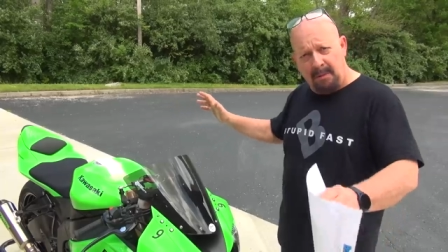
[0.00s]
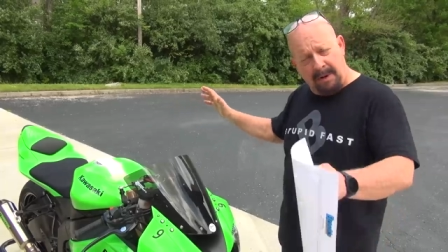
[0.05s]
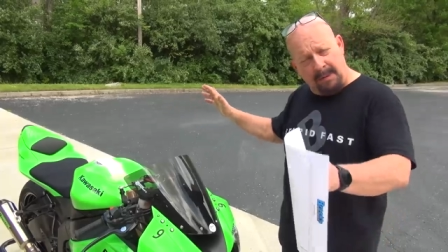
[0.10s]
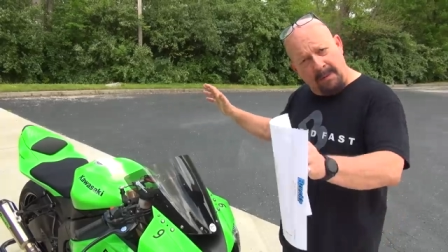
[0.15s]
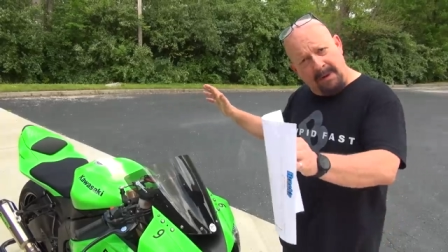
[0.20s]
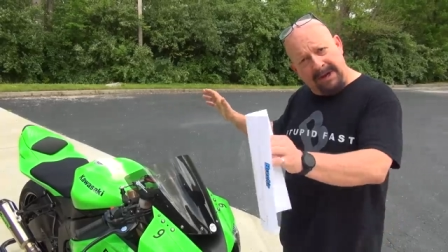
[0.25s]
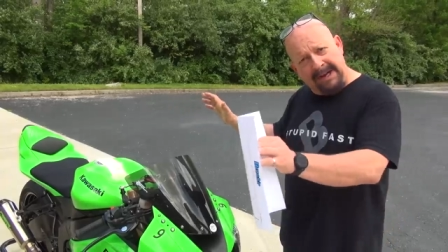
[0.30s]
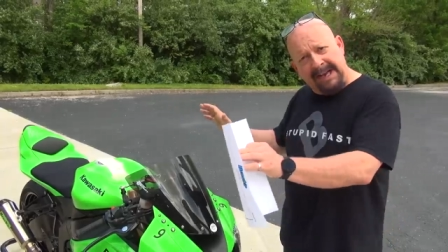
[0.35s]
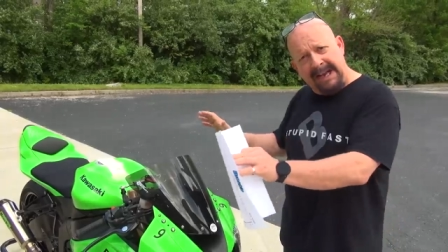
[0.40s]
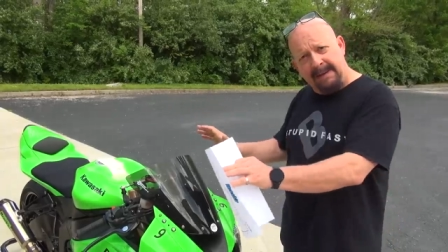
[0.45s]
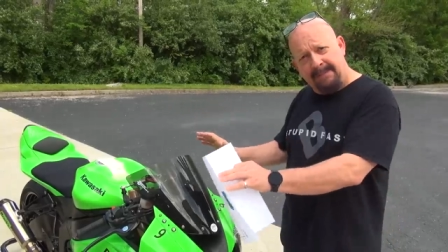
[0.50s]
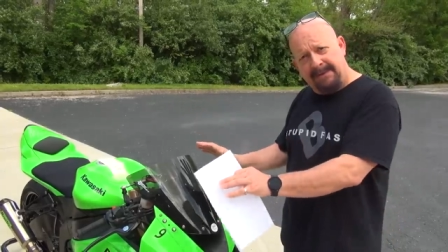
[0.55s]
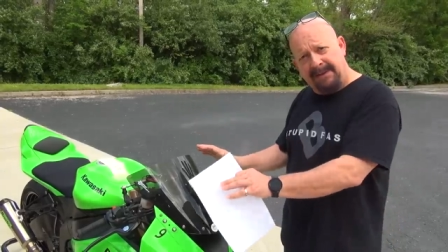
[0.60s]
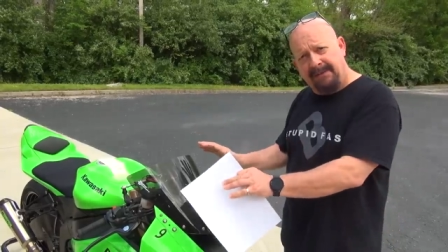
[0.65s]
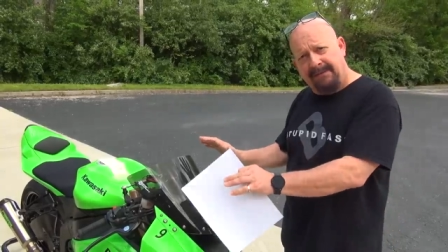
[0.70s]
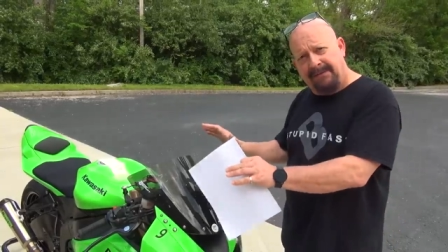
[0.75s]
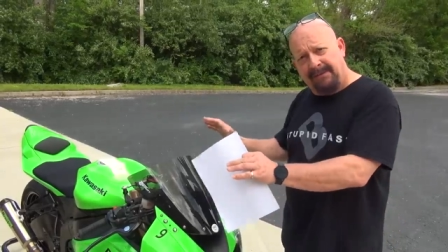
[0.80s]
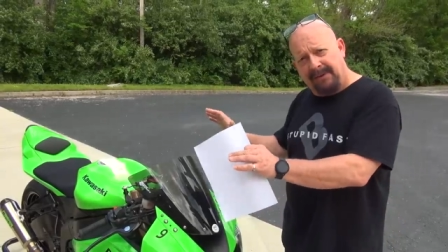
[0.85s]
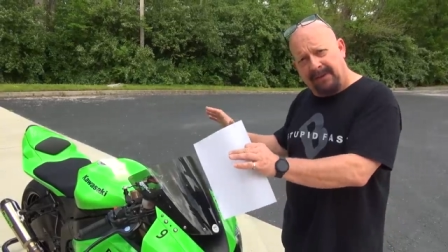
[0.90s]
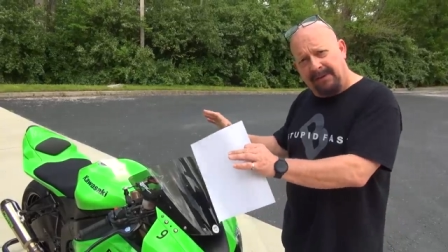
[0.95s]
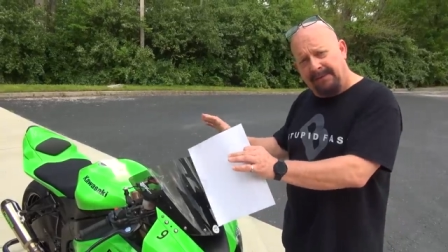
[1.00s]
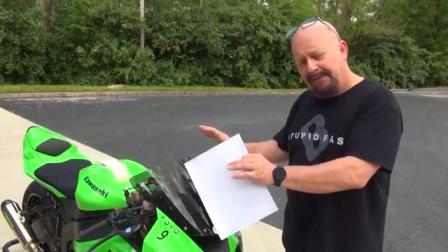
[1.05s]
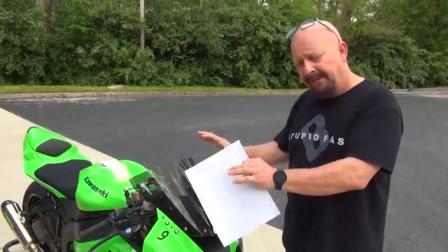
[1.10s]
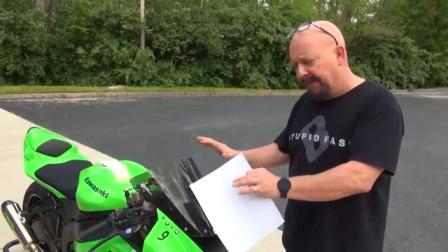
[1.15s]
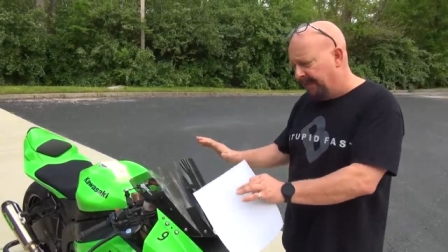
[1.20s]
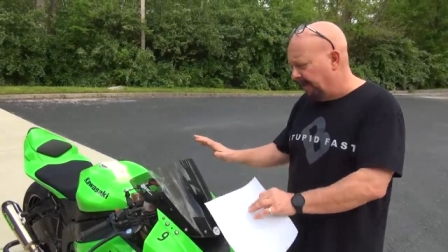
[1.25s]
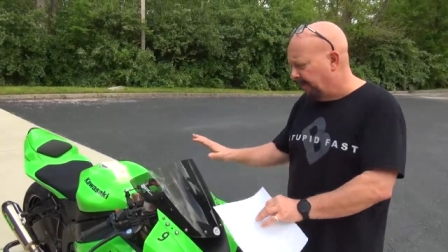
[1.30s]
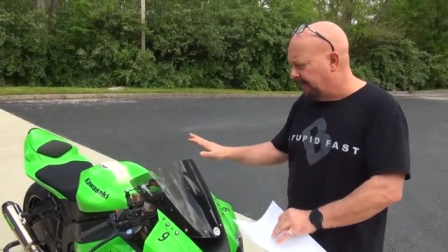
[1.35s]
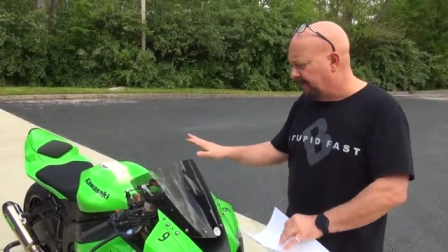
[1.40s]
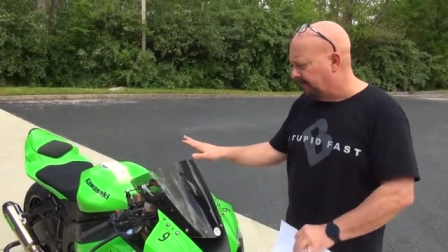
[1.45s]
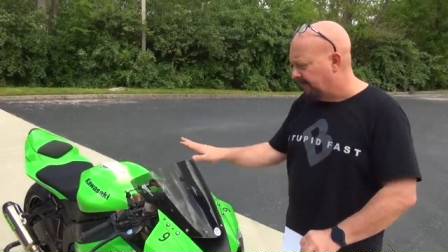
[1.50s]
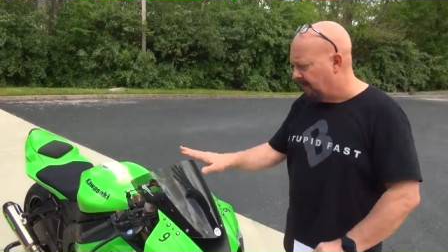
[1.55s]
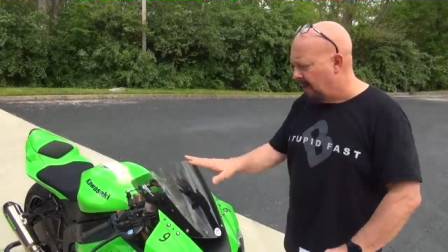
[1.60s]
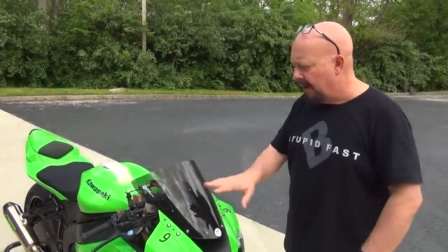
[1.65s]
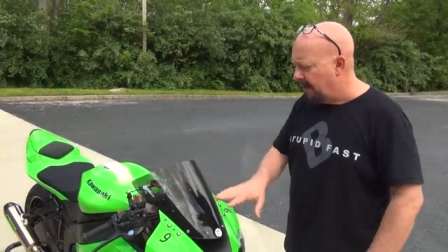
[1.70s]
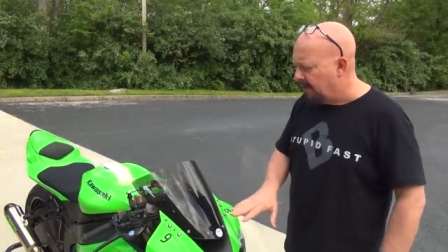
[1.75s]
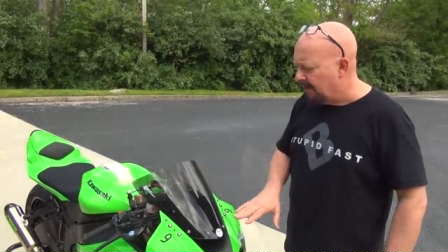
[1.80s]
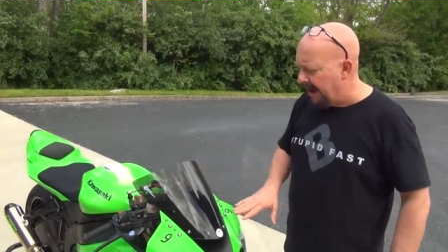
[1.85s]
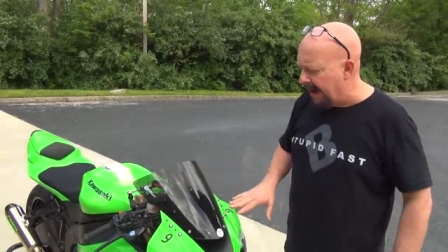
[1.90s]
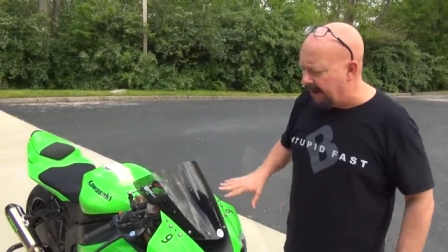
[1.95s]
We want to keep the
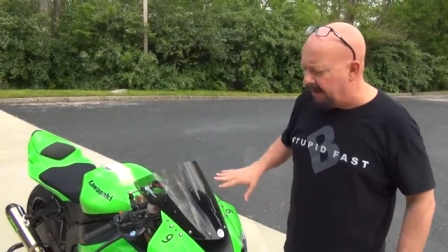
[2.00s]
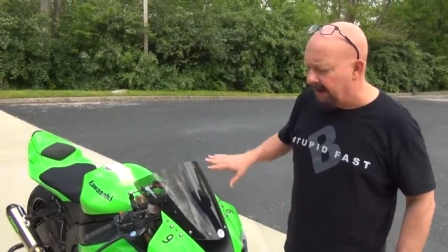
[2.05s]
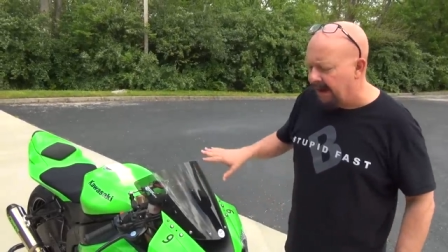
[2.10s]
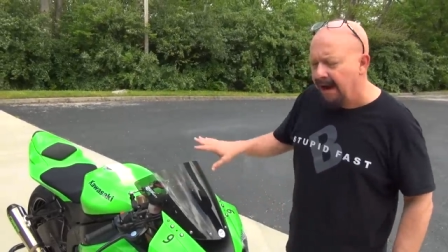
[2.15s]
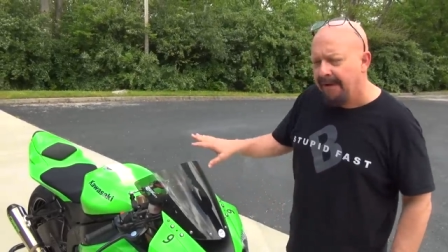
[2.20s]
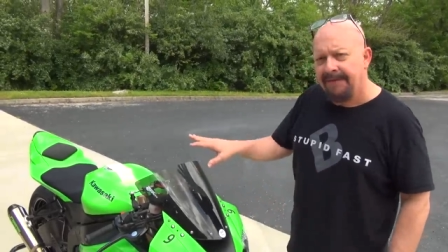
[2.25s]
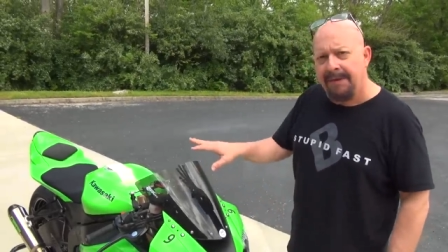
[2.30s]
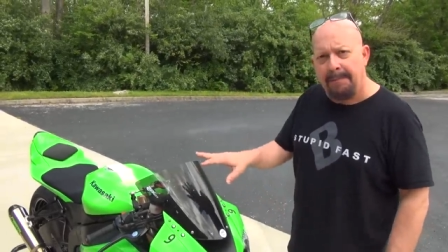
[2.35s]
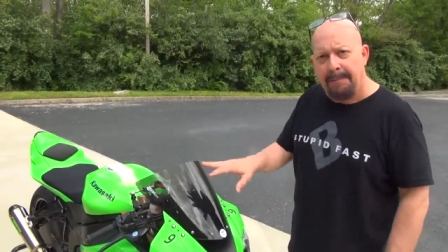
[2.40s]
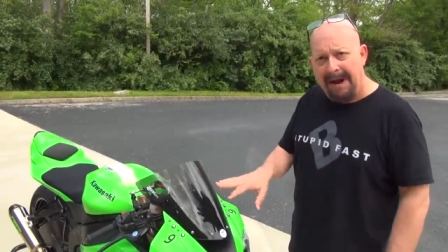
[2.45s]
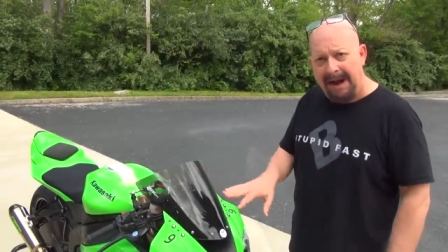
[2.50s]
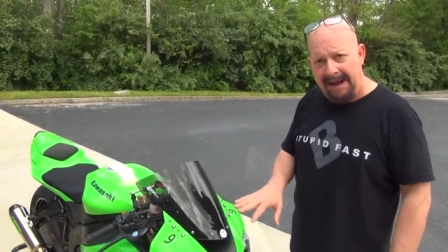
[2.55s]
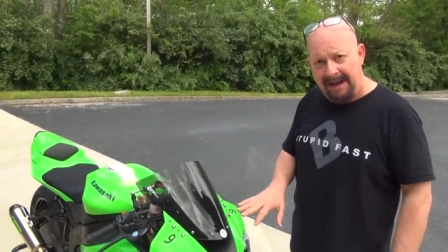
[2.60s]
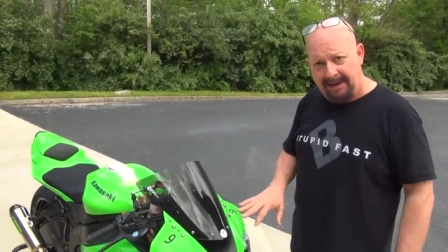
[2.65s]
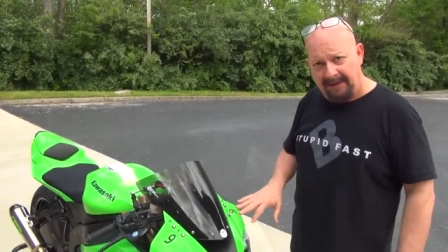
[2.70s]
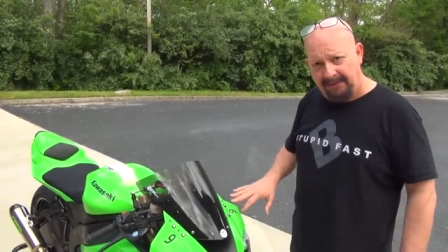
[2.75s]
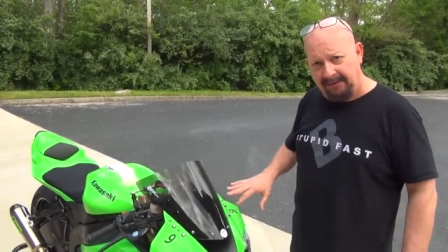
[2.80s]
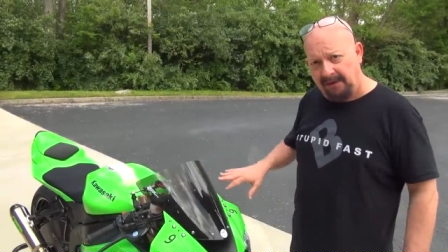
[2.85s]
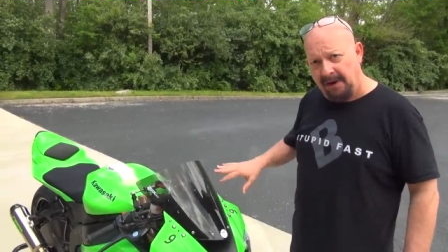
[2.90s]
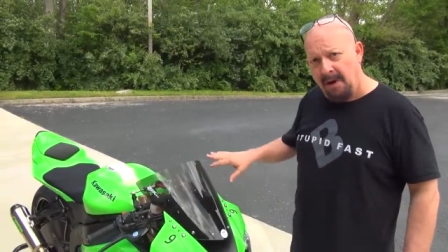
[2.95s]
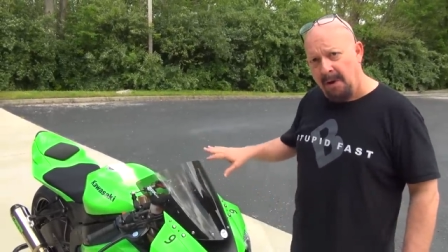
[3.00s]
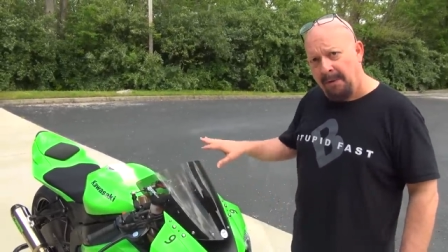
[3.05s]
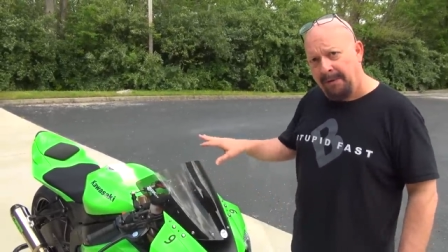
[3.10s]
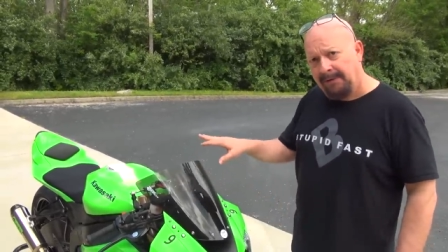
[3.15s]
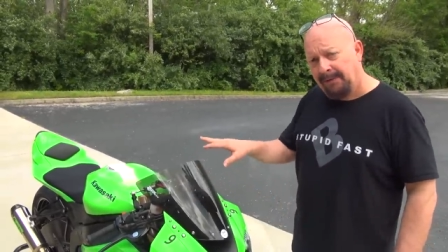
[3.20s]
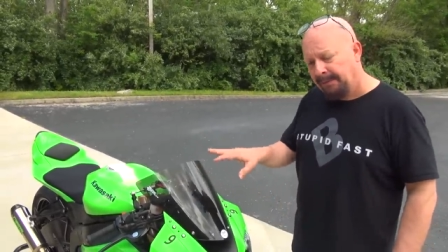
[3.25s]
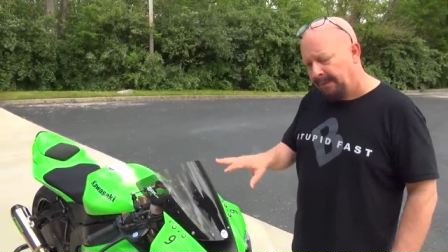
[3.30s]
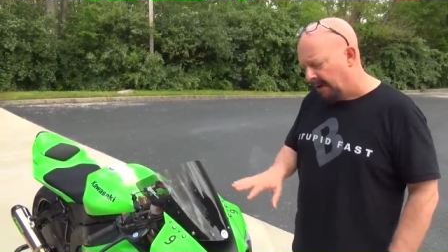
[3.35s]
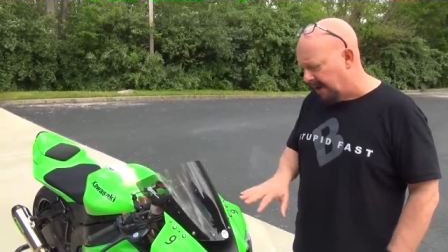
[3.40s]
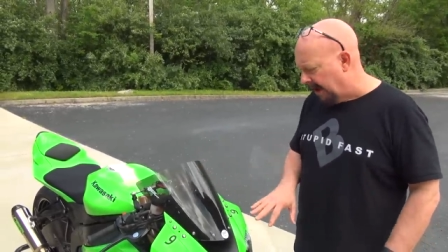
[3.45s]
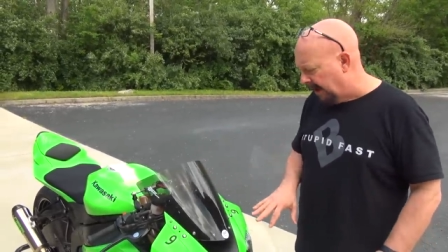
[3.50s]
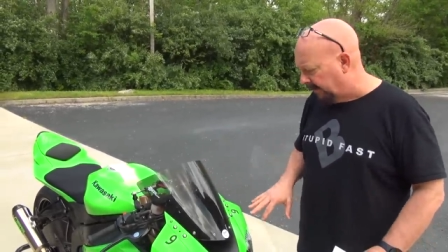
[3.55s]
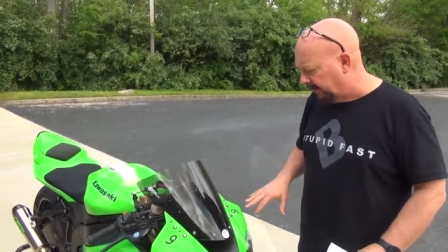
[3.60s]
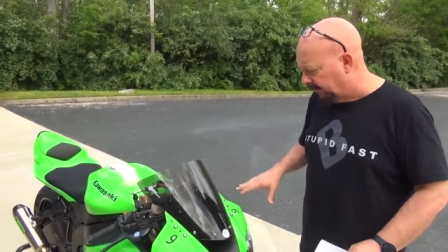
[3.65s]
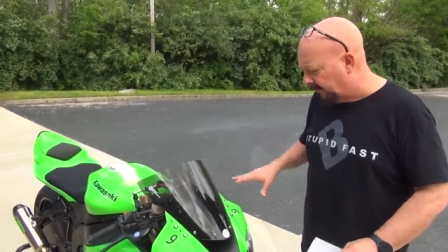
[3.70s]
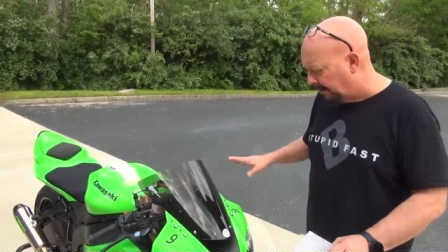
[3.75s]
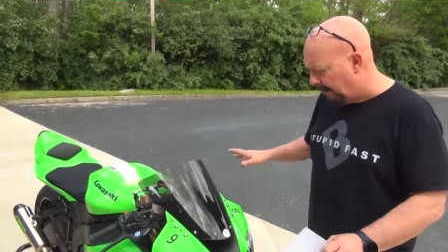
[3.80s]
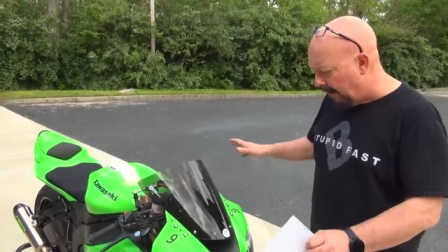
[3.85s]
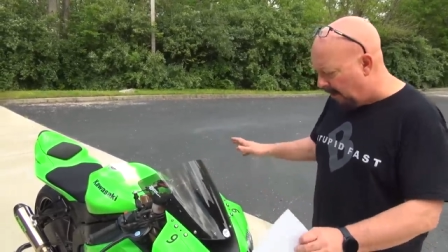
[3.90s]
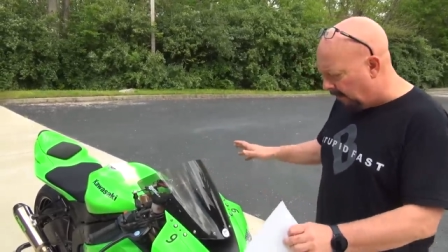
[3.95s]
frontal area of the bike as low as
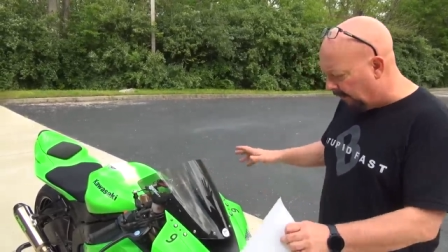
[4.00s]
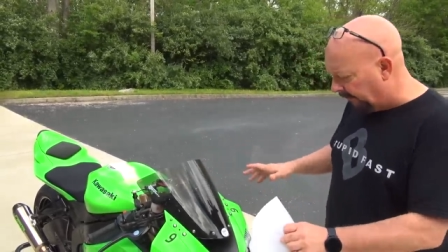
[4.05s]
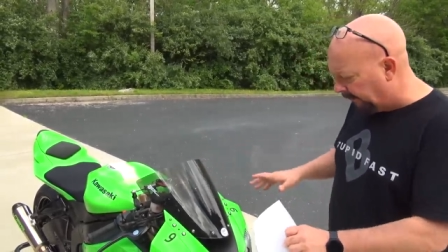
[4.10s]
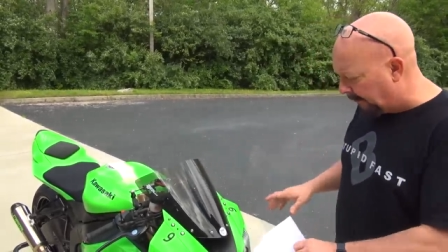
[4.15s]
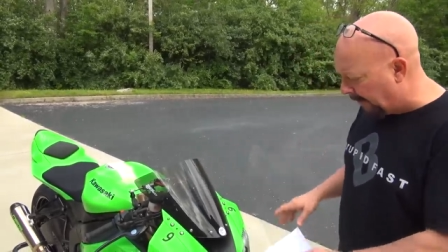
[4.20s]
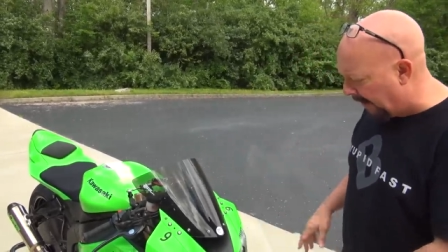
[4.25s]
small as